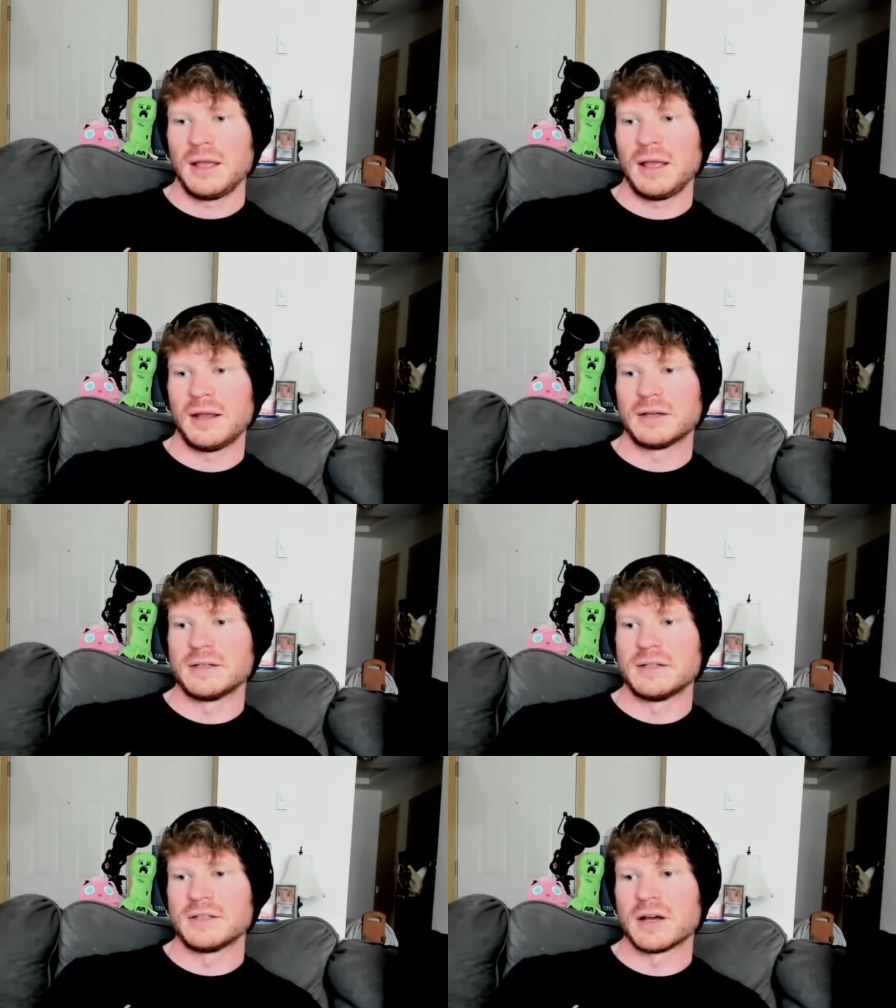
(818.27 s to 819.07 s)

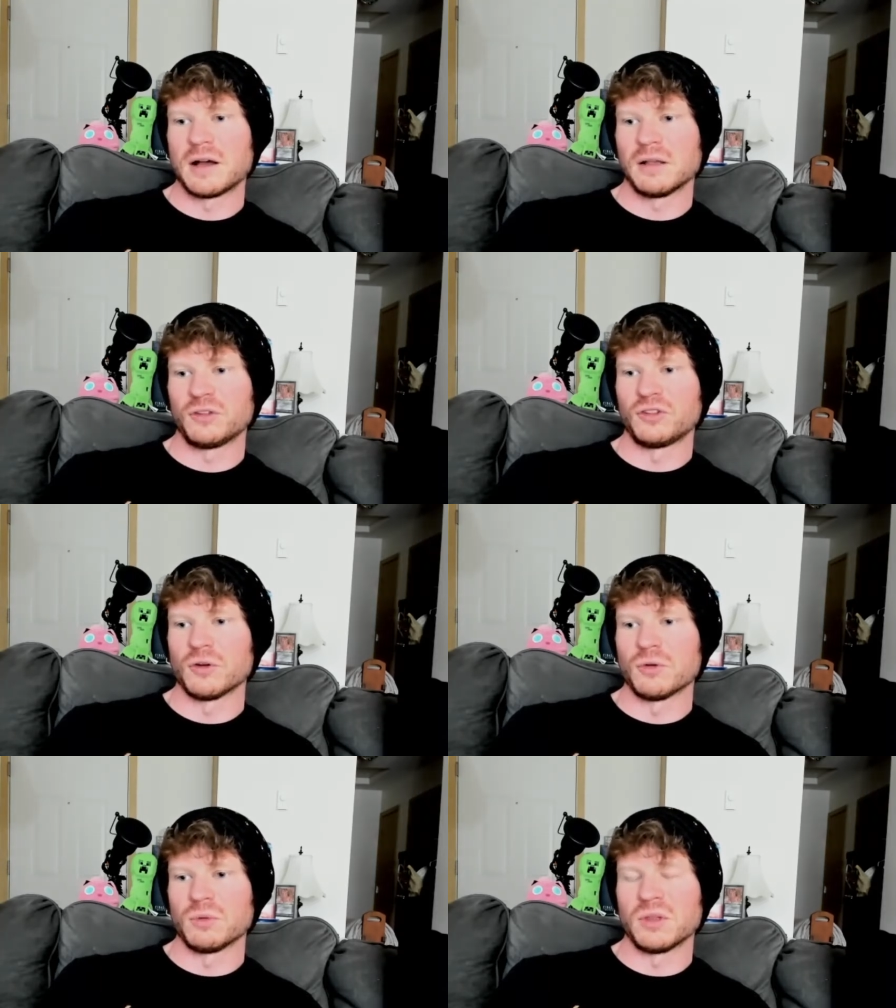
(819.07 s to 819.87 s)
And
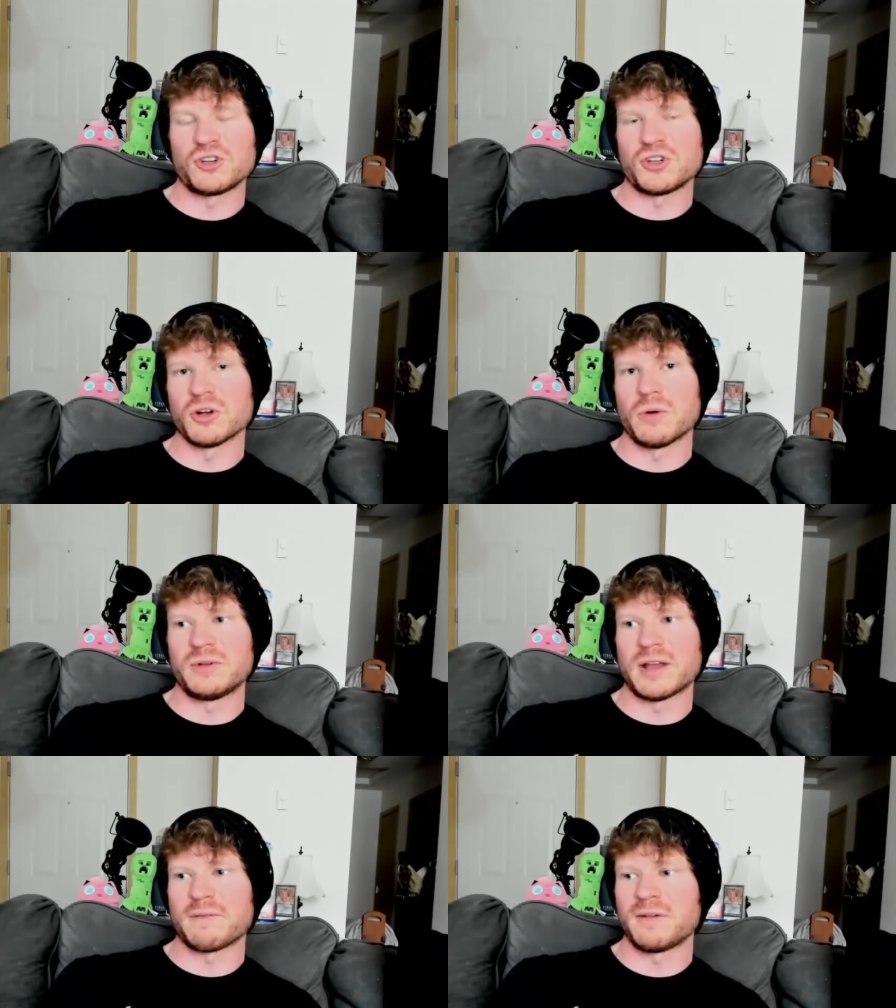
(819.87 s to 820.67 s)
so this show
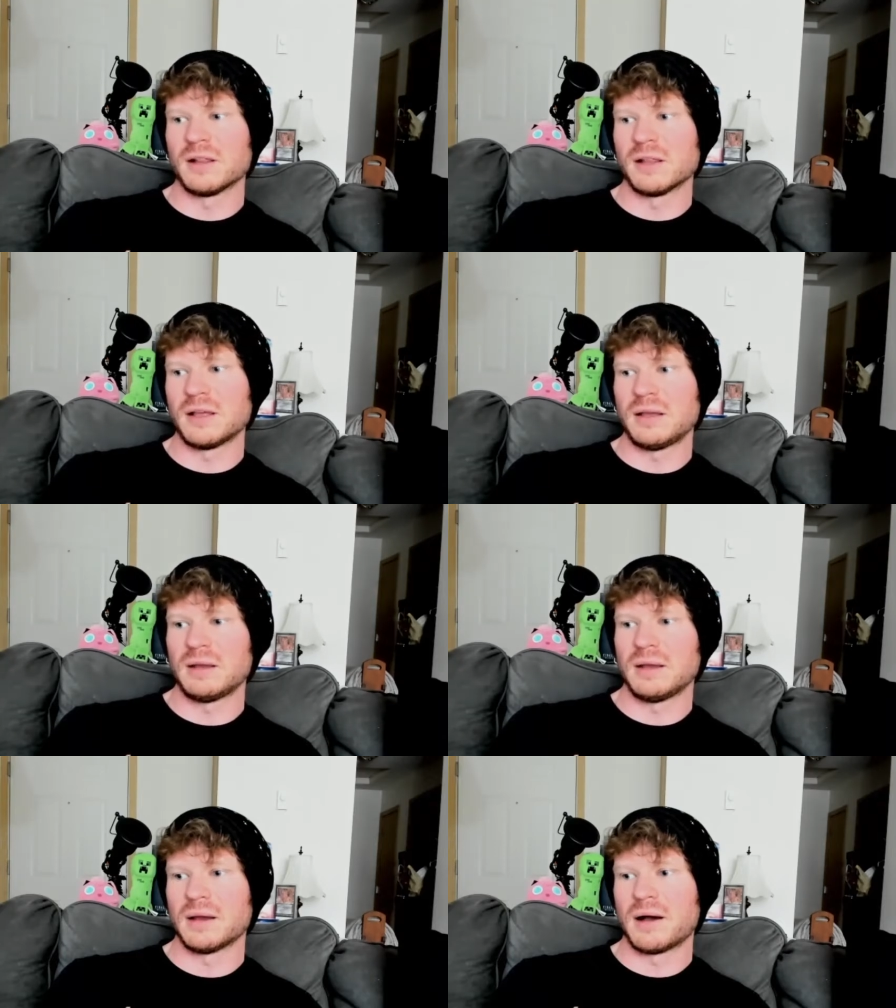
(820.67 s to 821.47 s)

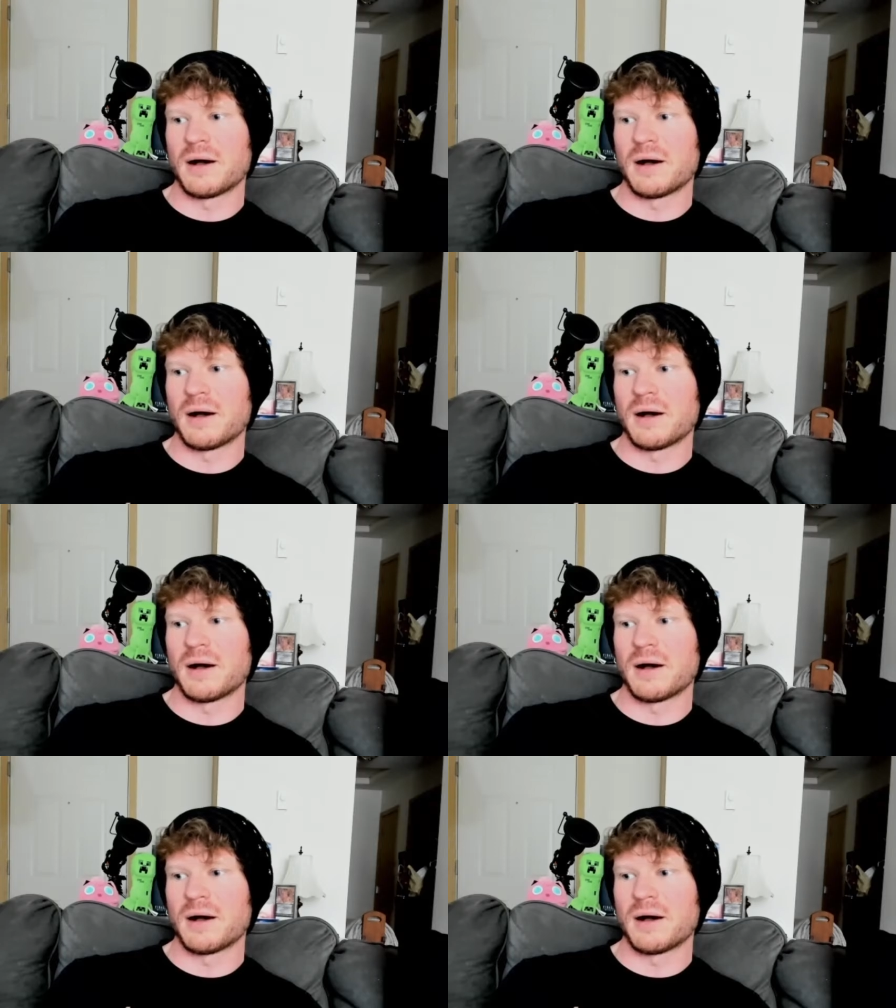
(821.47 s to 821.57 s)
definitely